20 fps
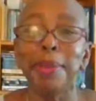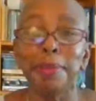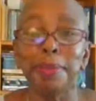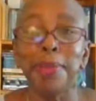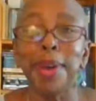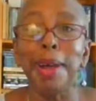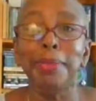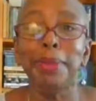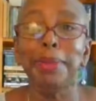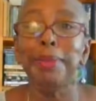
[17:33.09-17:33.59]
I
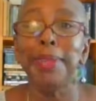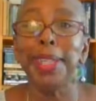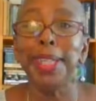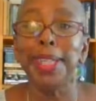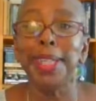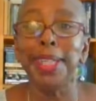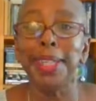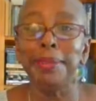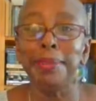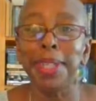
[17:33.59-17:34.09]
probably
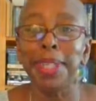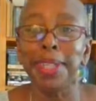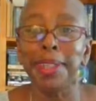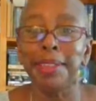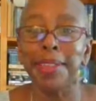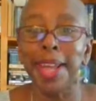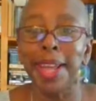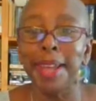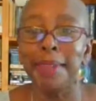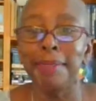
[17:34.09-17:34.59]
did
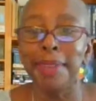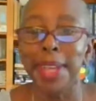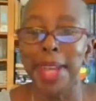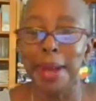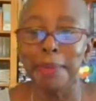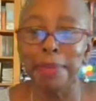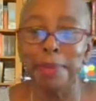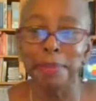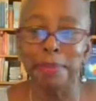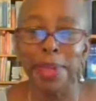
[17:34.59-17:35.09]
because I have
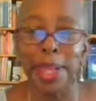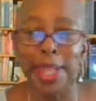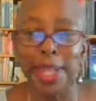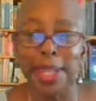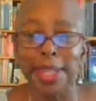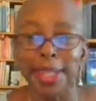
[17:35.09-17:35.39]
not been paying